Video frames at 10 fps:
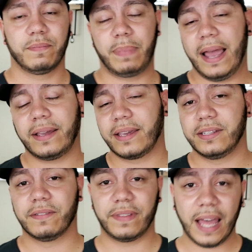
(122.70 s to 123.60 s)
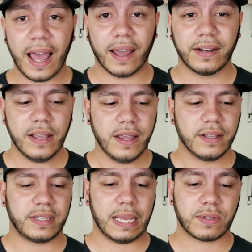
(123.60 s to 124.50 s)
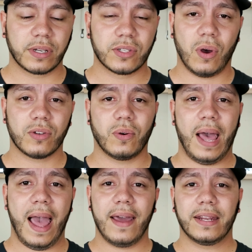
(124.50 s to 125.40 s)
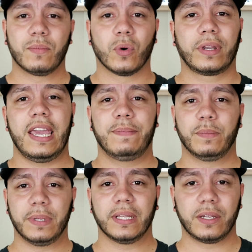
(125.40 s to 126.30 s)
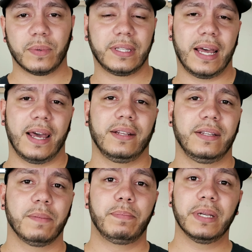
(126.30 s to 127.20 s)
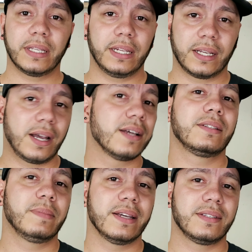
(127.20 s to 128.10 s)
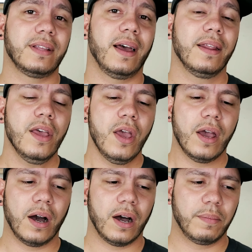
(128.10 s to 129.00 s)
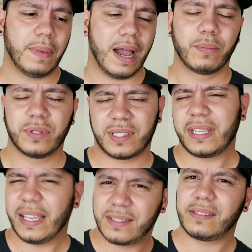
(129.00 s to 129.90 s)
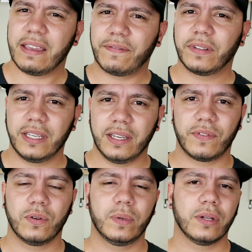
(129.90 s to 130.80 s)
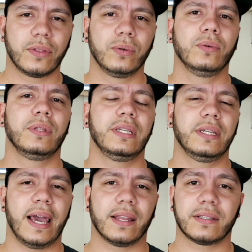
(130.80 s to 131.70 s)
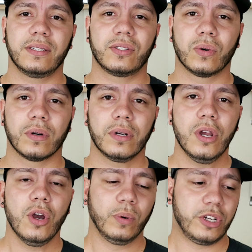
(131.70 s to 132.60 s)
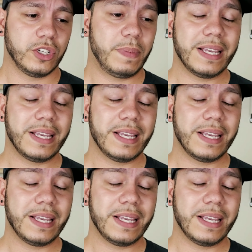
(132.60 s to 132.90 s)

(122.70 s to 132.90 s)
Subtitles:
the back end of that, Samsung is also adding more capability with that and the ability to customize that, I would say safely, if you will, through the Galaxy Store, which is